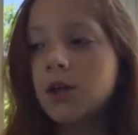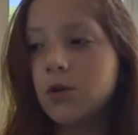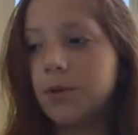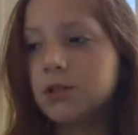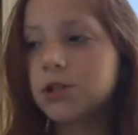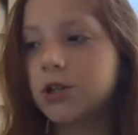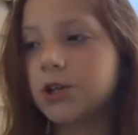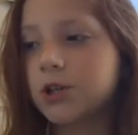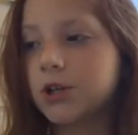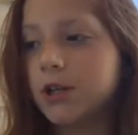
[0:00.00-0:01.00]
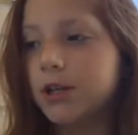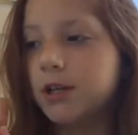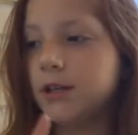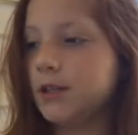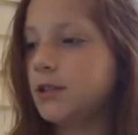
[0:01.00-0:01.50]
Your blood sugar
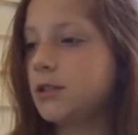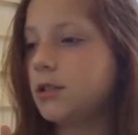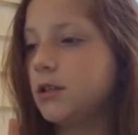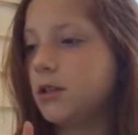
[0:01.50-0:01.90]
is